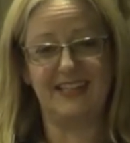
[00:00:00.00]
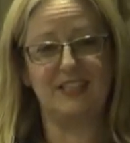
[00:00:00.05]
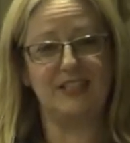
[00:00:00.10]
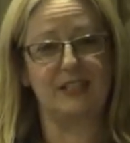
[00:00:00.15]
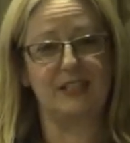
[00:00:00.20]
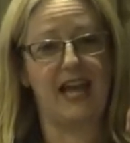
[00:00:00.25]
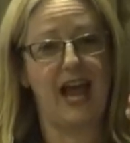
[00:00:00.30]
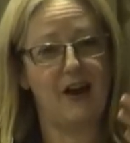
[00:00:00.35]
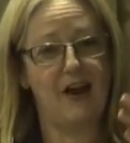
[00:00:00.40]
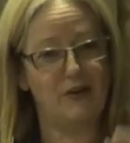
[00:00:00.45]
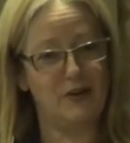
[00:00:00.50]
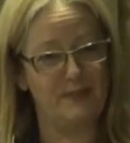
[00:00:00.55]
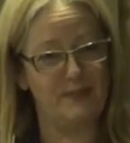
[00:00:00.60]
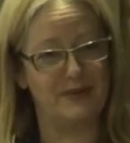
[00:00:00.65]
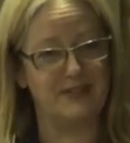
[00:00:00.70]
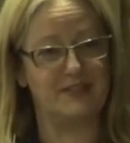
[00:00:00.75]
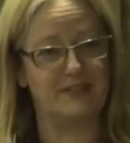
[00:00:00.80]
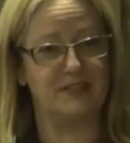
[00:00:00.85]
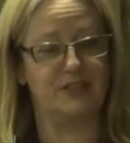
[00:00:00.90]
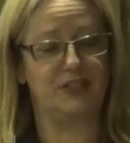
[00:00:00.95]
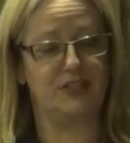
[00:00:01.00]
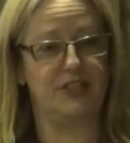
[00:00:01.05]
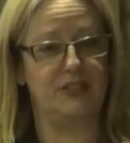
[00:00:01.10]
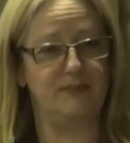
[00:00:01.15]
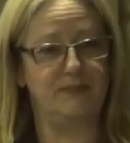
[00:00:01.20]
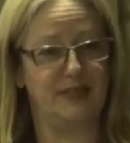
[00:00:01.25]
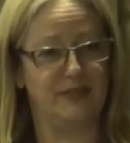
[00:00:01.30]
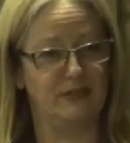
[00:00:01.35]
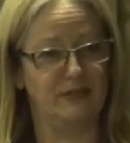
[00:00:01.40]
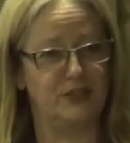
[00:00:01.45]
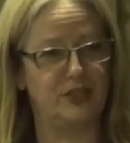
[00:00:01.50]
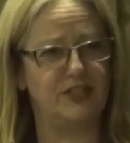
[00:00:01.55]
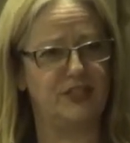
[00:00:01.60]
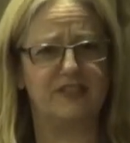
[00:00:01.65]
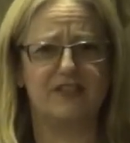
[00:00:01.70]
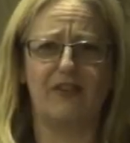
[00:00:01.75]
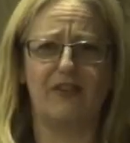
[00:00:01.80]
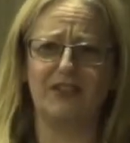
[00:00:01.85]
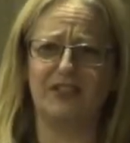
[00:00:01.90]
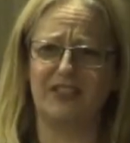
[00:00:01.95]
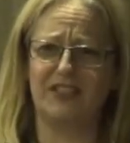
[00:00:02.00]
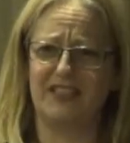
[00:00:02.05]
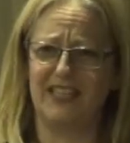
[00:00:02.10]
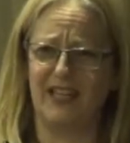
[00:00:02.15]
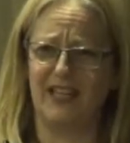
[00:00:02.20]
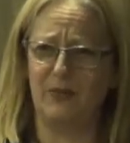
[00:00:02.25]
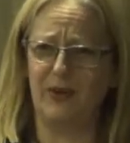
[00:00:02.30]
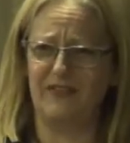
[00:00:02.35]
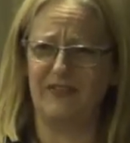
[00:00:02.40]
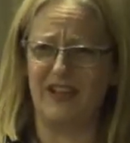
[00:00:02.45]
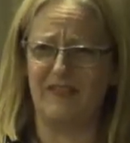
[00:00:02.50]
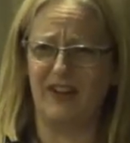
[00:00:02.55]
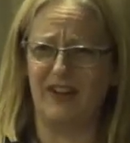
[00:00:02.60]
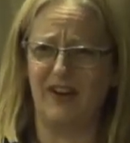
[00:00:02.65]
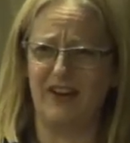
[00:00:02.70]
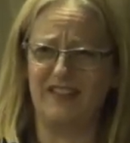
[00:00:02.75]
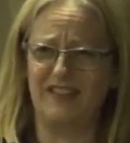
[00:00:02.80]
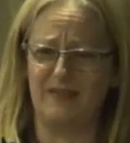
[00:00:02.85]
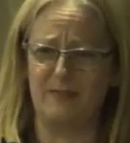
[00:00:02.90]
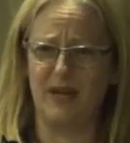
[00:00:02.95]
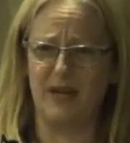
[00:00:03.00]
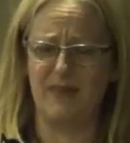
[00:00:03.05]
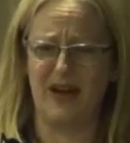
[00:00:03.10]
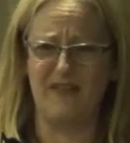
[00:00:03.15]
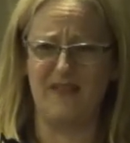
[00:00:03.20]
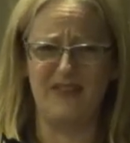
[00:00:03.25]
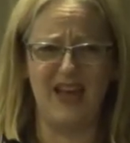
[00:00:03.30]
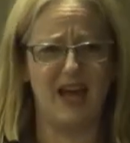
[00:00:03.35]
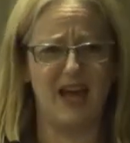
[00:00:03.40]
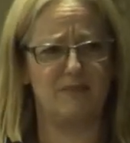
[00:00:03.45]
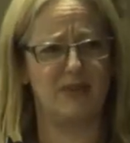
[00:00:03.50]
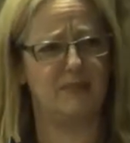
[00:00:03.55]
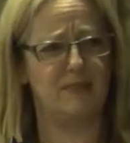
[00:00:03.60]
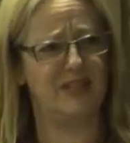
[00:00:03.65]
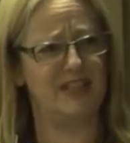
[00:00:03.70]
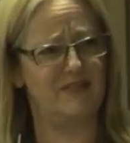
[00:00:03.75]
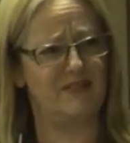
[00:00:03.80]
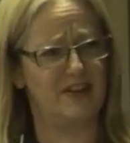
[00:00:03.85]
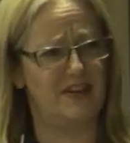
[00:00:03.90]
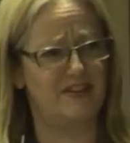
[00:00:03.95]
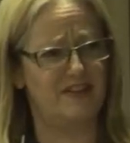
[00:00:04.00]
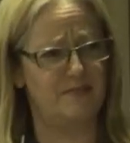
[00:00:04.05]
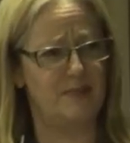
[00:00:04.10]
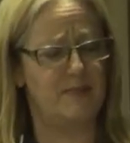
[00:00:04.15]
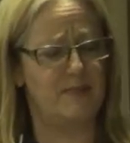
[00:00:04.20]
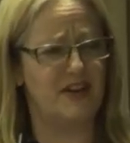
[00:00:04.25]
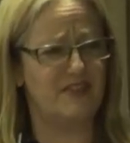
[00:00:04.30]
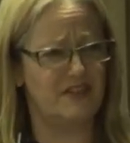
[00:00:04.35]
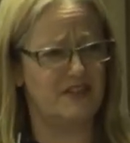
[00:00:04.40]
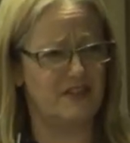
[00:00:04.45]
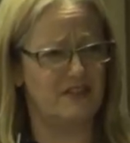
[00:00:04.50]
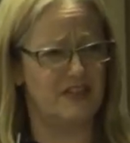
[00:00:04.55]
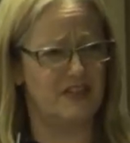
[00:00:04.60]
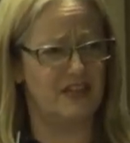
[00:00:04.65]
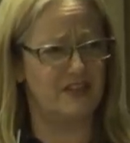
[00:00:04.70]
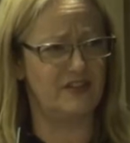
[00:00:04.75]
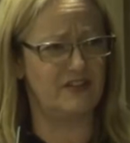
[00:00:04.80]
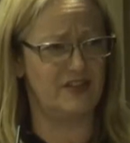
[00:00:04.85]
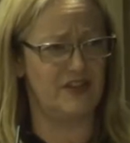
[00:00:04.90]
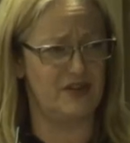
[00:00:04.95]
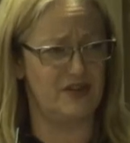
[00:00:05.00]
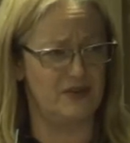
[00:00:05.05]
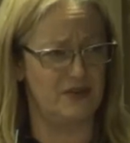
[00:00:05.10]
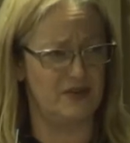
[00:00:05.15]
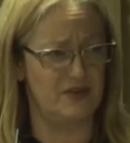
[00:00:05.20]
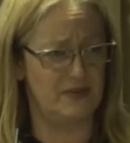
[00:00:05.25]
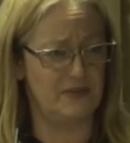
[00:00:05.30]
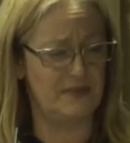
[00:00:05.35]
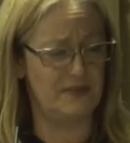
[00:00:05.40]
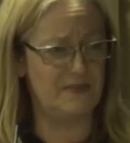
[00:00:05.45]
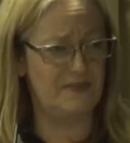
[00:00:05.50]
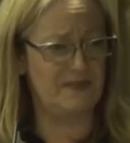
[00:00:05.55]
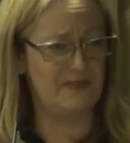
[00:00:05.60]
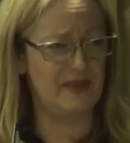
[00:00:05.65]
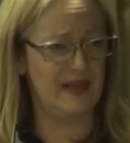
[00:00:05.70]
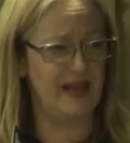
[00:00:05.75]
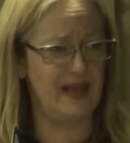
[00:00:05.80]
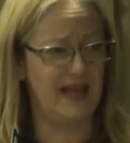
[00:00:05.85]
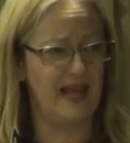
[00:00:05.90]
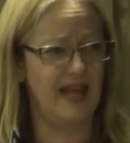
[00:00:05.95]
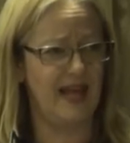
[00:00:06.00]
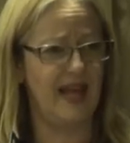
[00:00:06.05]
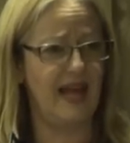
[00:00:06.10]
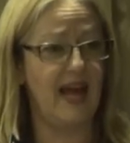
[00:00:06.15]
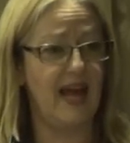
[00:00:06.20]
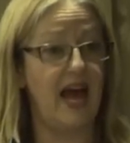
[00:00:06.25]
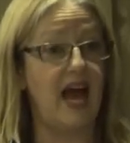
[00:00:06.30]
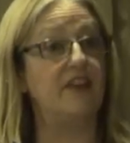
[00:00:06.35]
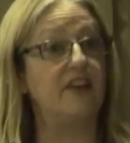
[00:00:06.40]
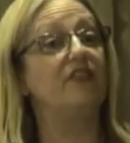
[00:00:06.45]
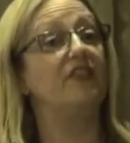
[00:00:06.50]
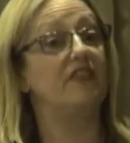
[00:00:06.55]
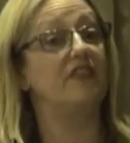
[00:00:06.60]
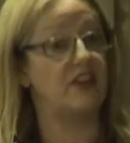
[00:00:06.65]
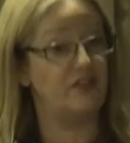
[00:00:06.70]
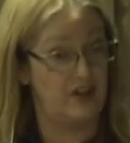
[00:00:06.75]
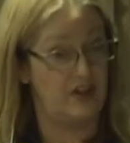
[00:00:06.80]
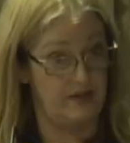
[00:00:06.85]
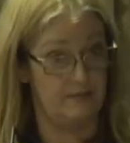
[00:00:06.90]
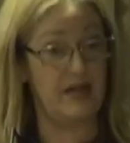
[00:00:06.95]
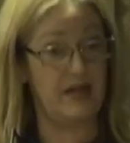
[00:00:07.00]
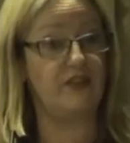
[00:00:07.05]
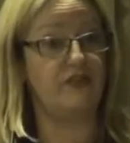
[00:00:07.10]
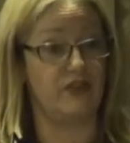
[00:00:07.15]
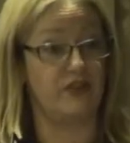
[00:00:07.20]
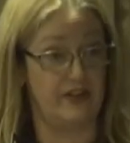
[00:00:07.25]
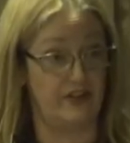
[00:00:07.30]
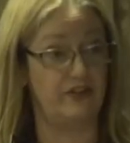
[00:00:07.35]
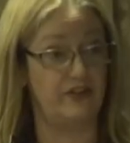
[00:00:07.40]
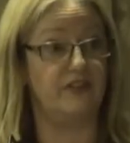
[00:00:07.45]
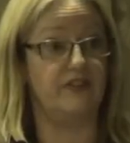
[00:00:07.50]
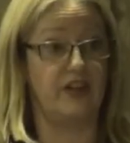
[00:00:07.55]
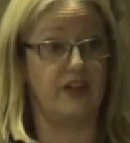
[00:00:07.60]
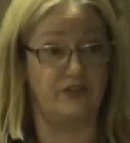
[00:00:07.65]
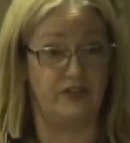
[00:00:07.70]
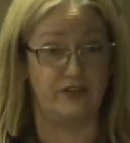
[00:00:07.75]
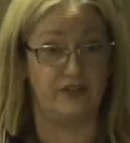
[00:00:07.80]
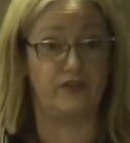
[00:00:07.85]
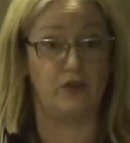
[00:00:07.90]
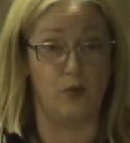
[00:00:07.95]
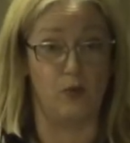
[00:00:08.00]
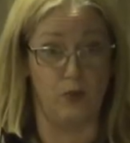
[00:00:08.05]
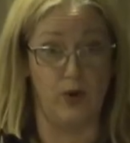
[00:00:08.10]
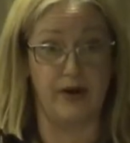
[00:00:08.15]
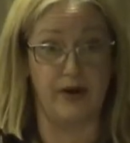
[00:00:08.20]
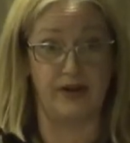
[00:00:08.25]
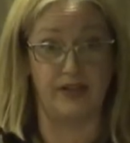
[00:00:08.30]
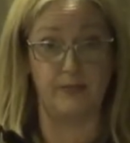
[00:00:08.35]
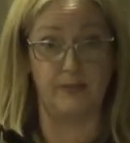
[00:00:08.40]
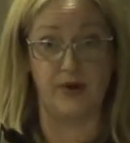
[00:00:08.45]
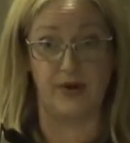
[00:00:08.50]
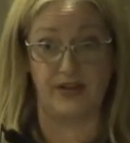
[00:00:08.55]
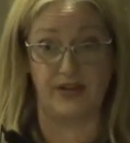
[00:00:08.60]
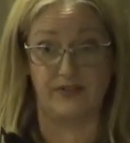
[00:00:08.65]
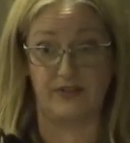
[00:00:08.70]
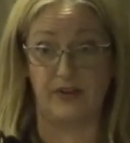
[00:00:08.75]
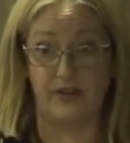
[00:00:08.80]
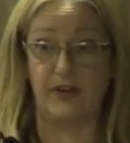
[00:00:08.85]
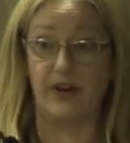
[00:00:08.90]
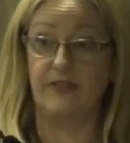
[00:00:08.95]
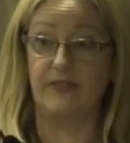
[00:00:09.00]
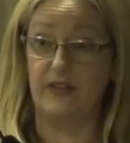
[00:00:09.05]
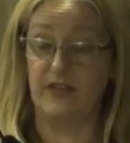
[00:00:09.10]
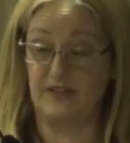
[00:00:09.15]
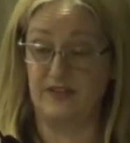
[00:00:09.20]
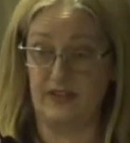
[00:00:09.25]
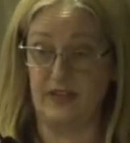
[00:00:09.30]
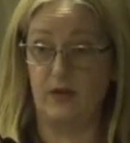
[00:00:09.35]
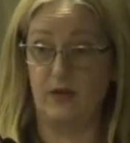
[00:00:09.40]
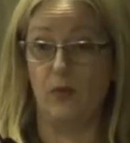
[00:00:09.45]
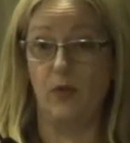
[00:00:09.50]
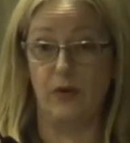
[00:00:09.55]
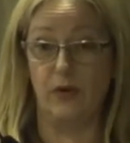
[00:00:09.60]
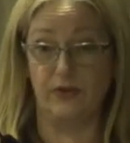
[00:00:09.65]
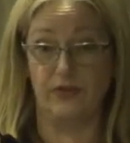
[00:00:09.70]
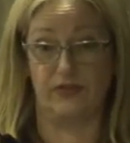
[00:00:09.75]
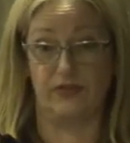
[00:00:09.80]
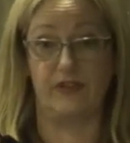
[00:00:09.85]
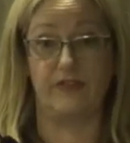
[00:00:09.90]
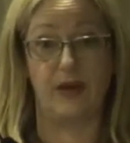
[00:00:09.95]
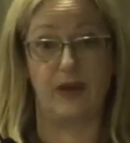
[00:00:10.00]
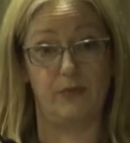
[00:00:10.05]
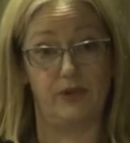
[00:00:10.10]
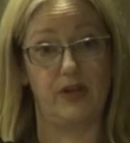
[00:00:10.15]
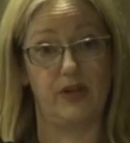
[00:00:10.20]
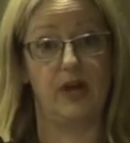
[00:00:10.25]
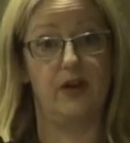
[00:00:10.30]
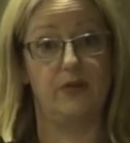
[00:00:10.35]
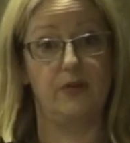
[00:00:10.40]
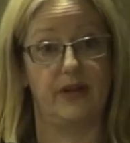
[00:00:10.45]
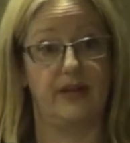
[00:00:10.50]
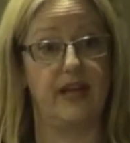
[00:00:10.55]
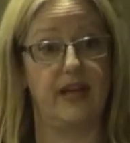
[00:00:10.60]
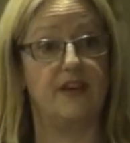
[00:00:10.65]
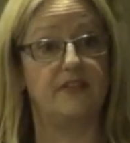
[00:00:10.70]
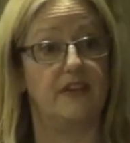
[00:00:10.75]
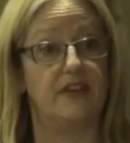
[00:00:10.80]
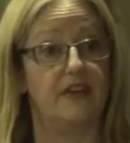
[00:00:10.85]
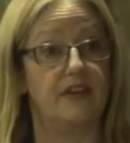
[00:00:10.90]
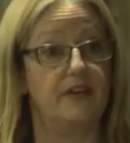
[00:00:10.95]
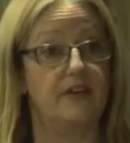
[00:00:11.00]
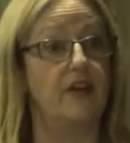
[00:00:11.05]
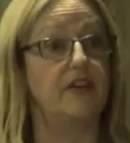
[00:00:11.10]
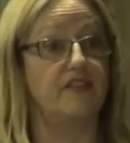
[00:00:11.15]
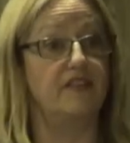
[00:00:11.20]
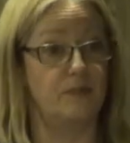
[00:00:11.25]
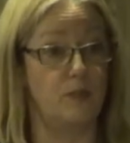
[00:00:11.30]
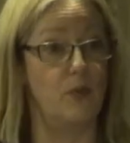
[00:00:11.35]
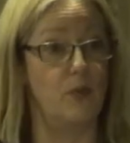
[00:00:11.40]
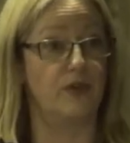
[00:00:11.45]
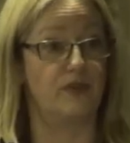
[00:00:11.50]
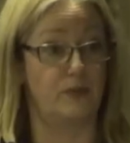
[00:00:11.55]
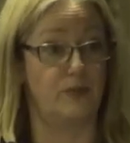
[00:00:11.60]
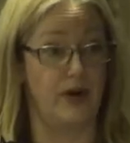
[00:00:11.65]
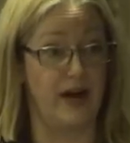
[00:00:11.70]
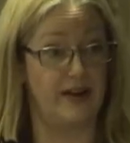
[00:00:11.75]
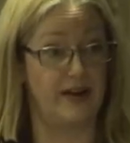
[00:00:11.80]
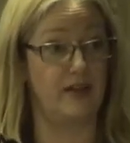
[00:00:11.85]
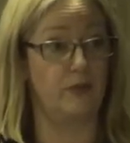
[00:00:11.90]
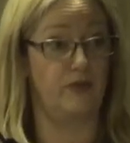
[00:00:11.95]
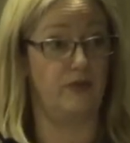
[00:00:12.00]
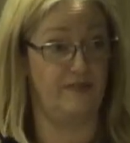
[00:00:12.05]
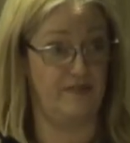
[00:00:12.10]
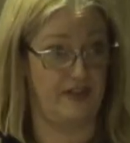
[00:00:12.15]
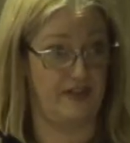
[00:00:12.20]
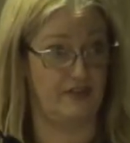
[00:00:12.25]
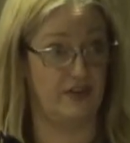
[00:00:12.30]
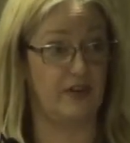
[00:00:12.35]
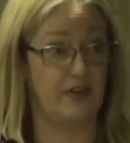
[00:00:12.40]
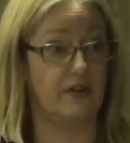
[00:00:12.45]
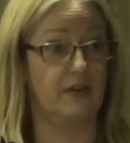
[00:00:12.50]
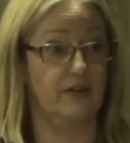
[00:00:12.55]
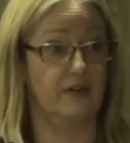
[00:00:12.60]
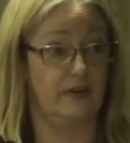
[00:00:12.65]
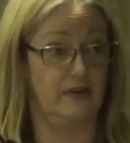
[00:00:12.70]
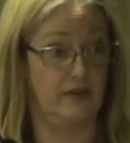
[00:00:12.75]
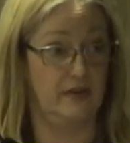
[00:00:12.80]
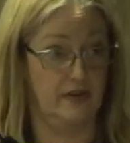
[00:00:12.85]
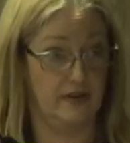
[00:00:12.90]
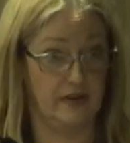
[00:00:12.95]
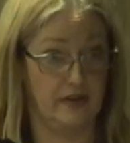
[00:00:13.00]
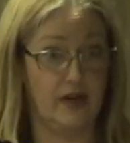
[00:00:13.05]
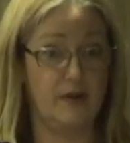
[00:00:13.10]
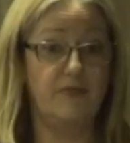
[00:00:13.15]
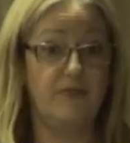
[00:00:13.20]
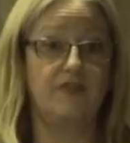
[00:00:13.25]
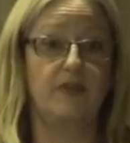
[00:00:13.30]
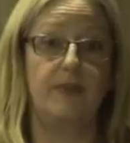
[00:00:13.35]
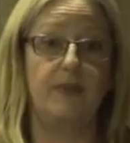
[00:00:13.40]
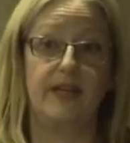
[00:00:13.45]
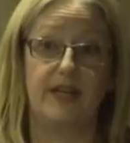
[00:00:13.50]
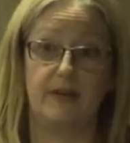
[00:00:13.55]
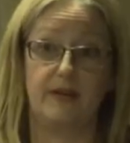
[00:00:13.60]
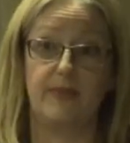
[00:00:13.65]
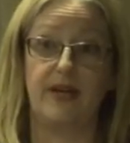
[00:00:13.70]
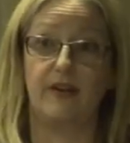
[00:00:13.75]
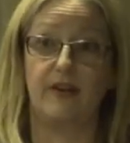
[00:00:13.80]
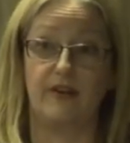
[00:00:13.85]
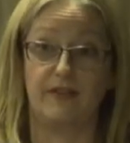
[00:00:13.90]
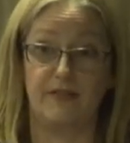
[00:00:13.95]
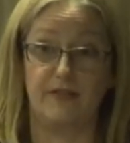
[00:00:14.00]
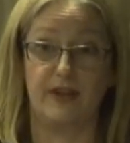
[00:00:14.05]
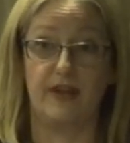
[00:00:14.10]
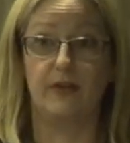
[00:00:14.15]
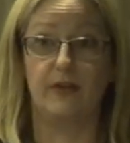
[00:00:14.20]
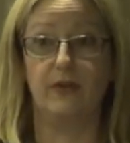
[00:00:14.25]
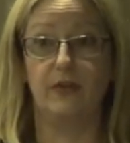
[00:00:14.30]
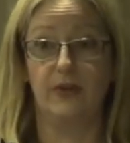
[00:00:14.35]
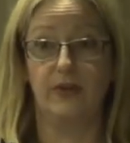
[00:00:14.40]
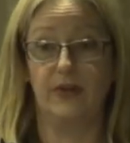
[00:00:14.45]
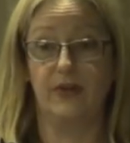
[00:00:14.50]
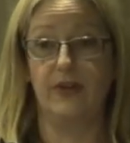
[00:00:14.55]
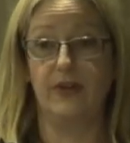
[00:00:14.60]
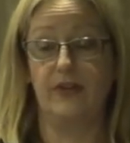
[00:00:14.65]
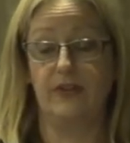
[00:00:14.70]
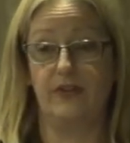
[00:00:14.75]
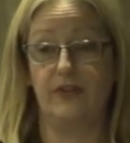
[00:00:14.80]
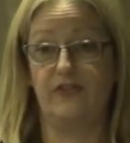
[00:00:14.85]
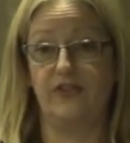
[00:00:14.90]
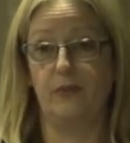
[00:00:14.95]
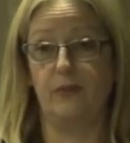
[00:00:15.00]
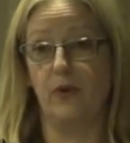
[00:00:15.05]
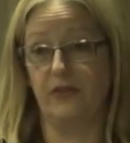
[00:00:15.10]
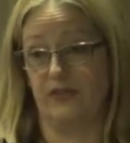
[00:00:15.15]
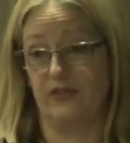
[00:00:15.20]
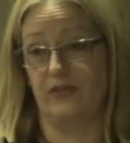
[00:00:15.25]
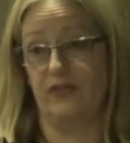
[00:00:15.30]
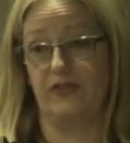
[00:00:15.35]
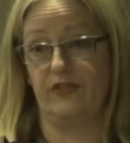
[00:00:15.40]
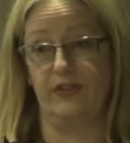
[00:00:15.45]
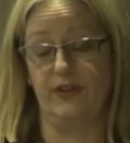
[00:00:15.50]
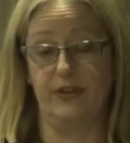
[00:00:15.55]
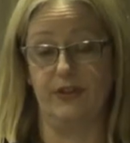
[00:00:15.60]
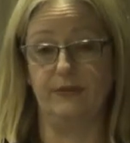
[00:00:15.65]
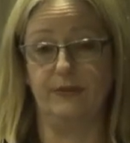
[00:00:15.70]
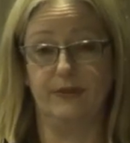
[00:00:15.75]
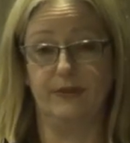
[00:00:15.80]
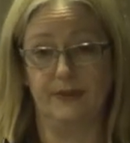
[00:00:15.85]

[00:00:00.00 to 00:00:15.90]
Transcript: carapace that she'd built. She started to think, well, if they've lied to me about that, maybe they've lied to me about other things too. And she said, immediately, she said she'd stop wearing the binder, and the deal was that they would go and get a nice sports bra that would fit her comfortably and make her feel that she wasn't, you know,